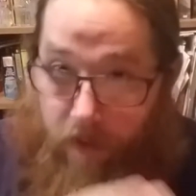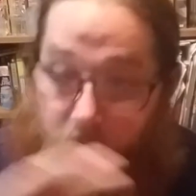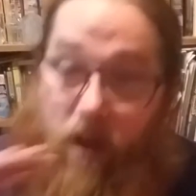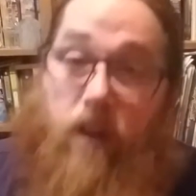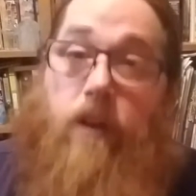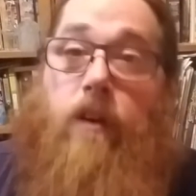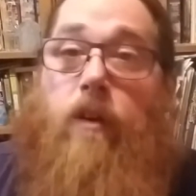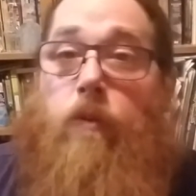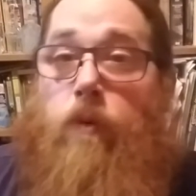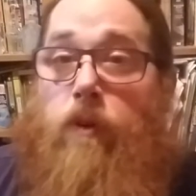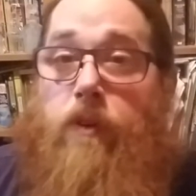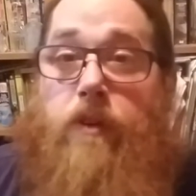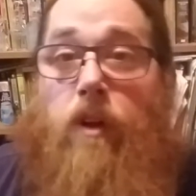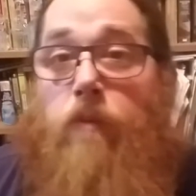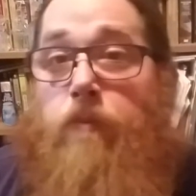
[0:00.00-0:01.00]
culinary
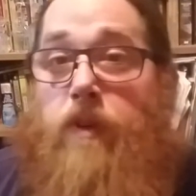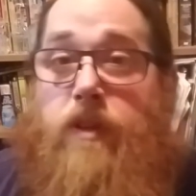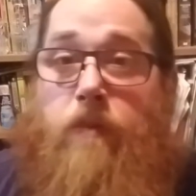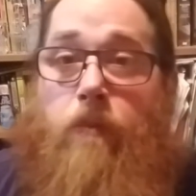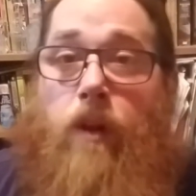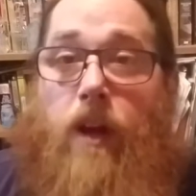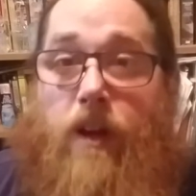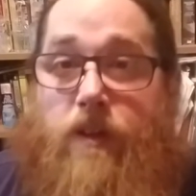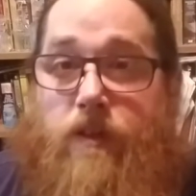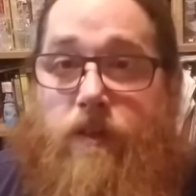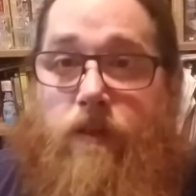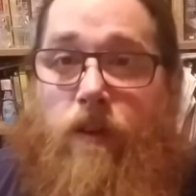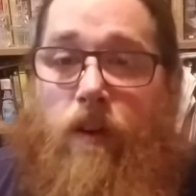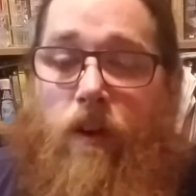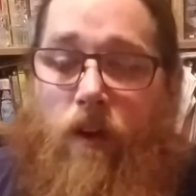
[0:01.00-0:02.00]
world, it's called mise en place,
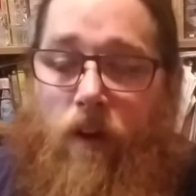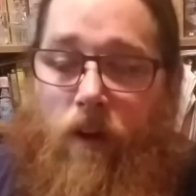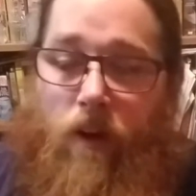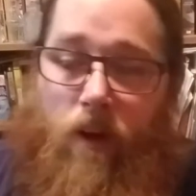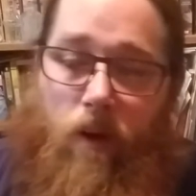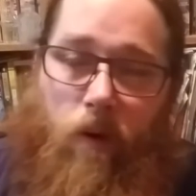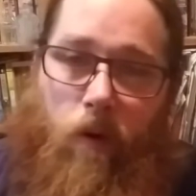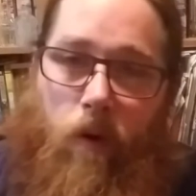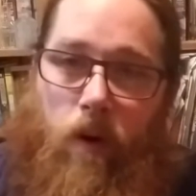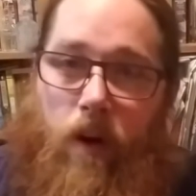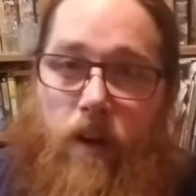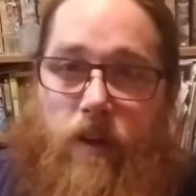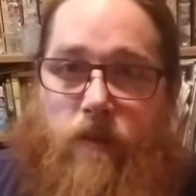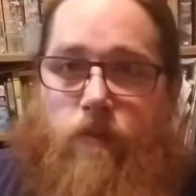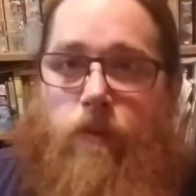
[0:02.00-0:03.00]
or
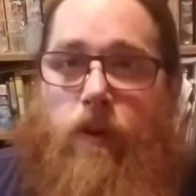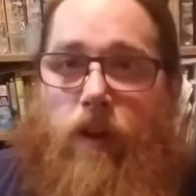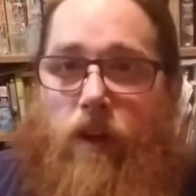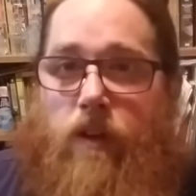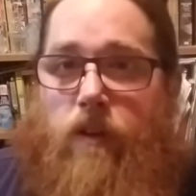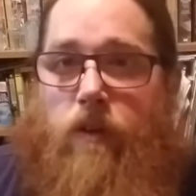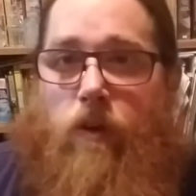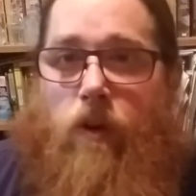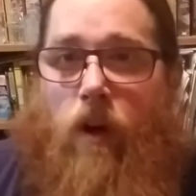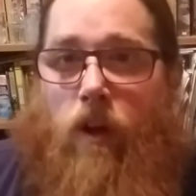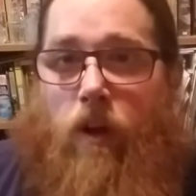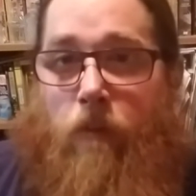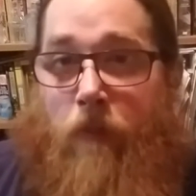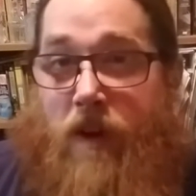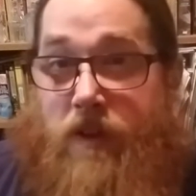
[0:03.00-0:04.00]
as we like to call
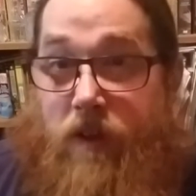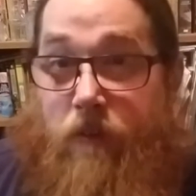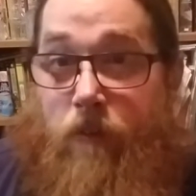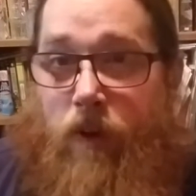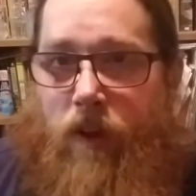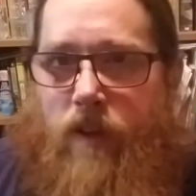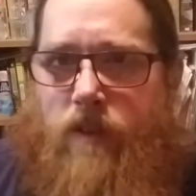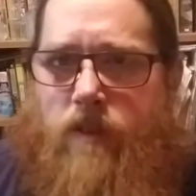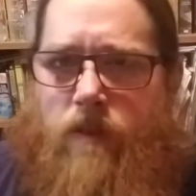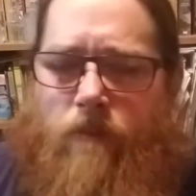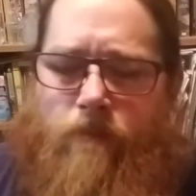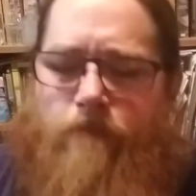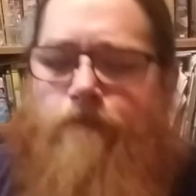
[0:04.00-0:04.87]
it, mess in place.